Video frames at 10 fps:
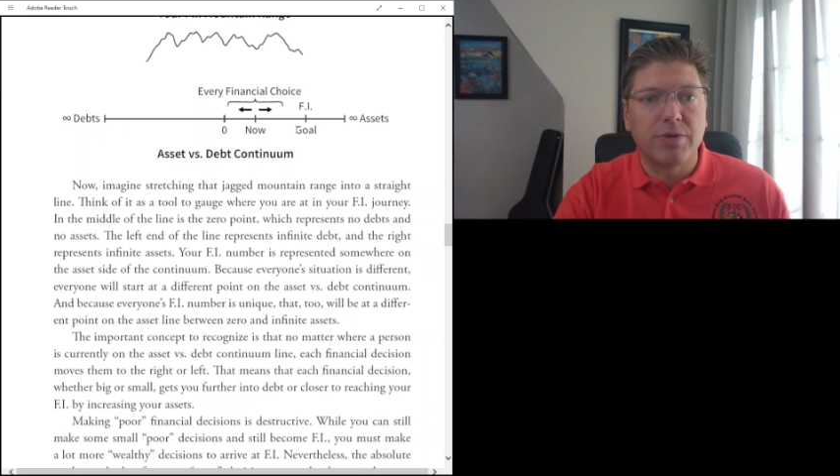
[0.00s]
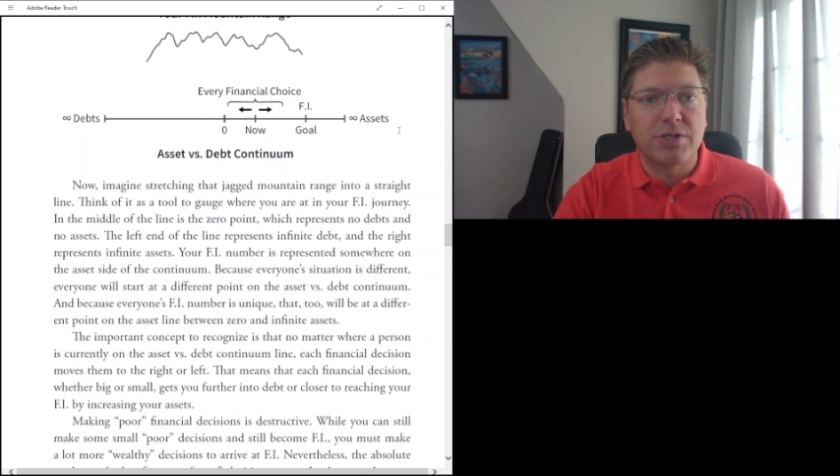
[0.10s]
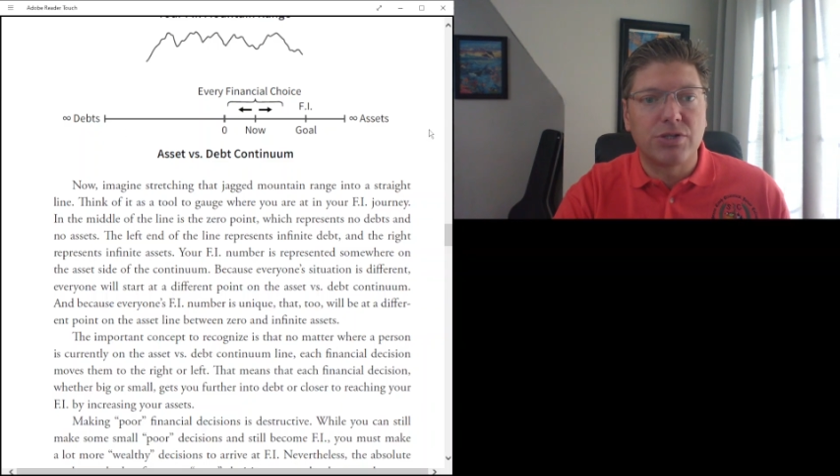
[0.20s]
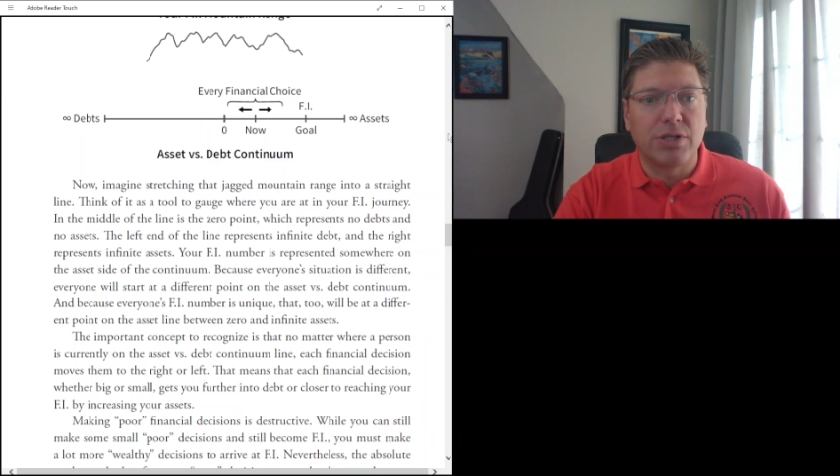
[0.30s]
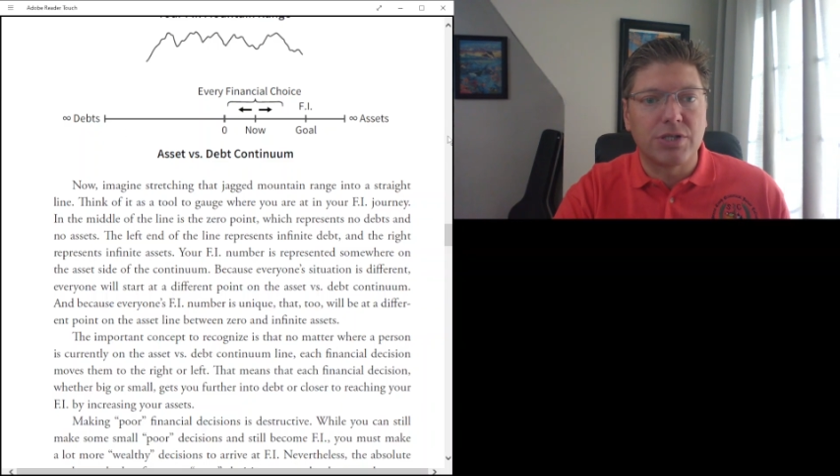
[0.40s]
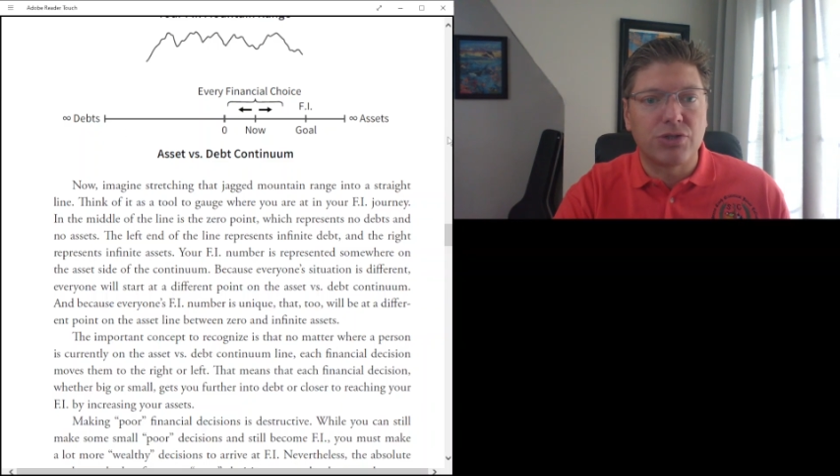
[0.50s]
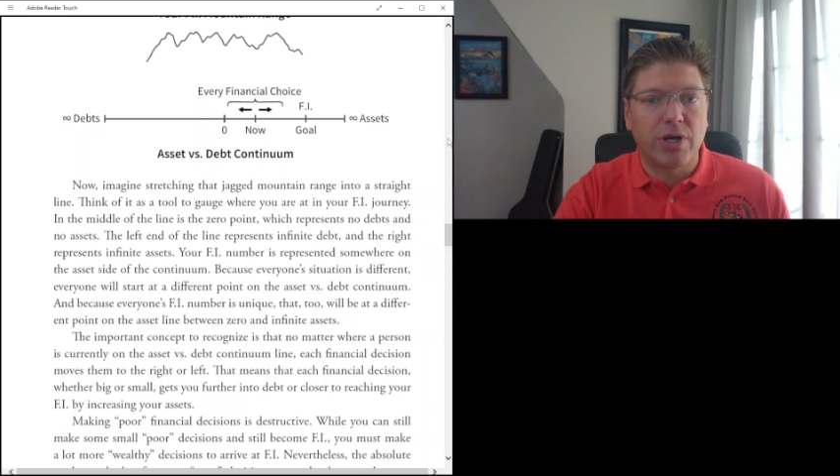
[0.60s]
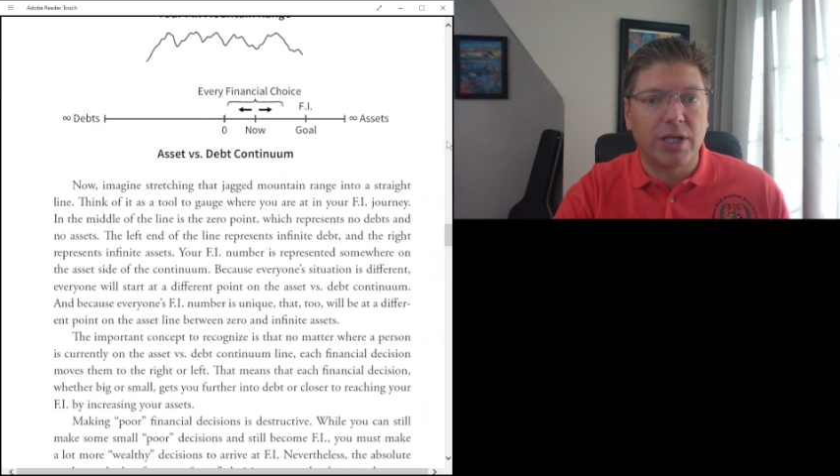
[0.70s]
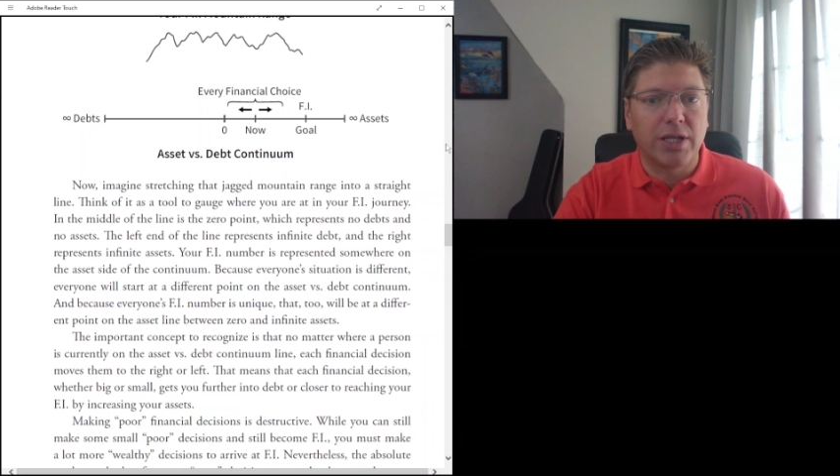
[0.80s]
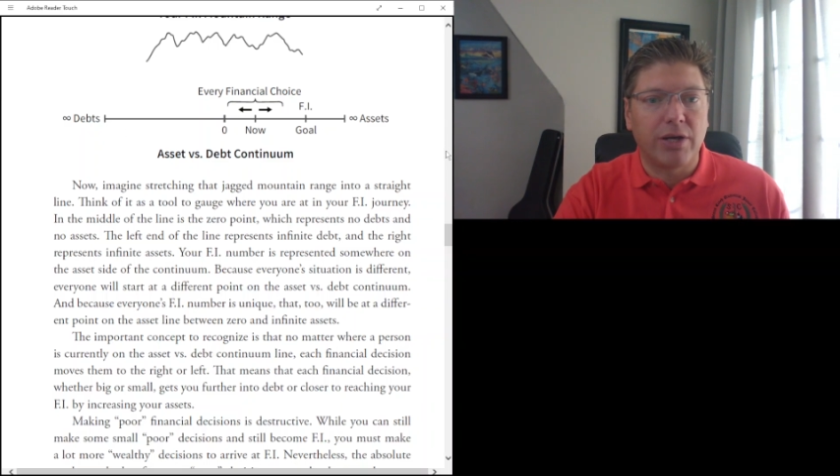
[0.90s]
this
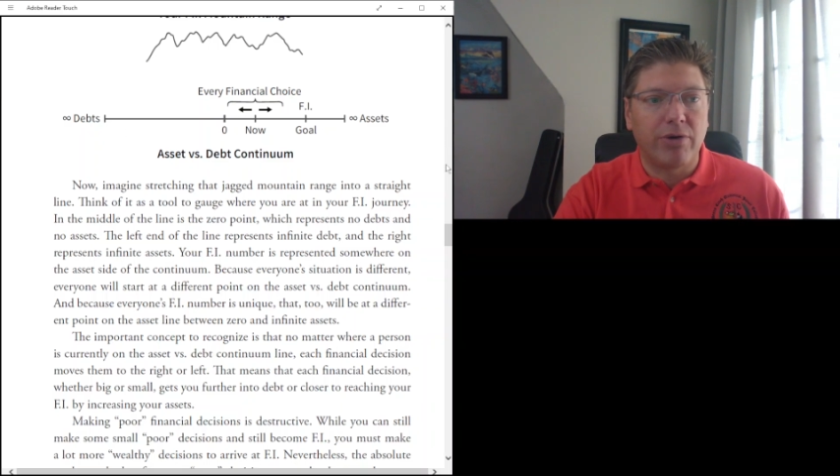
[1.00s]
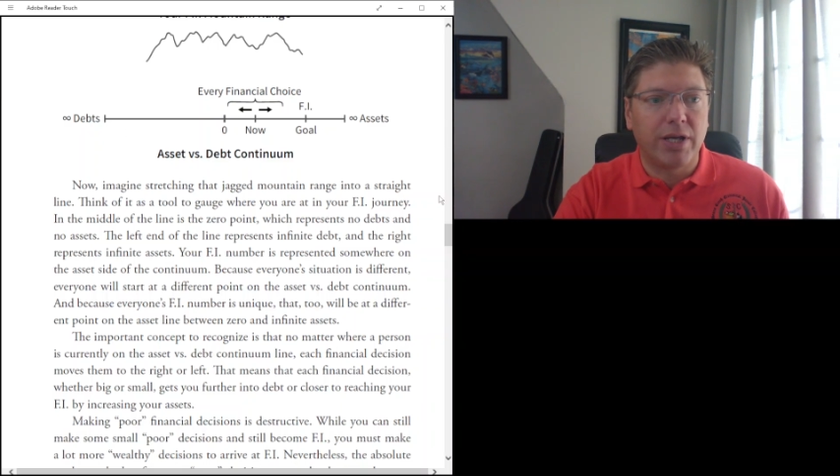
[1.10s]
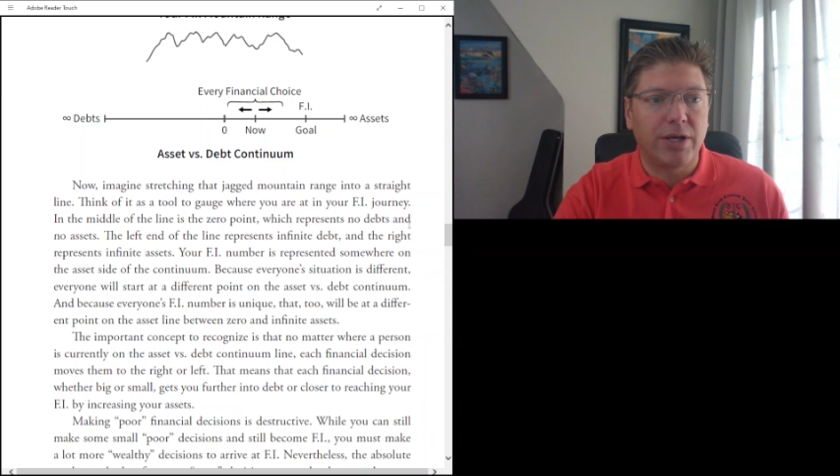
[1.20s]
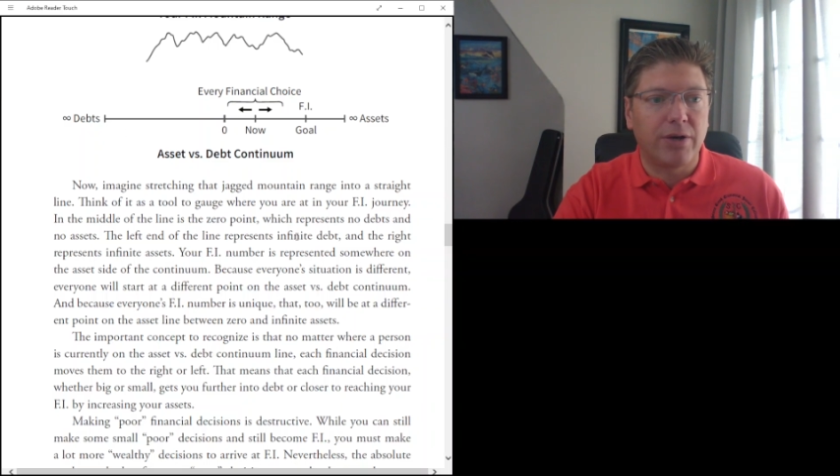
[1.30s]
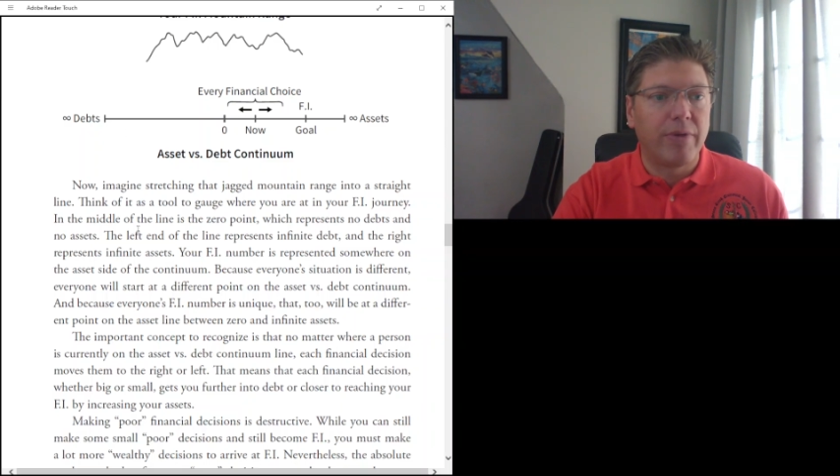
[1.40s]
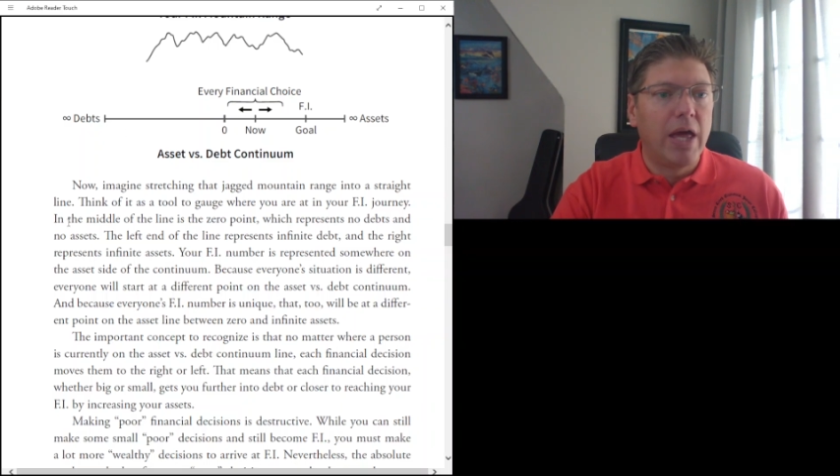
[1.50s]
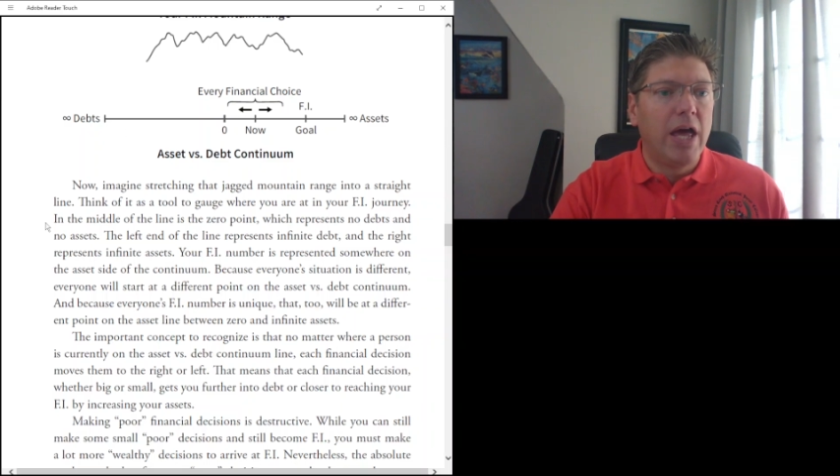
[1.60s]
straight line right here.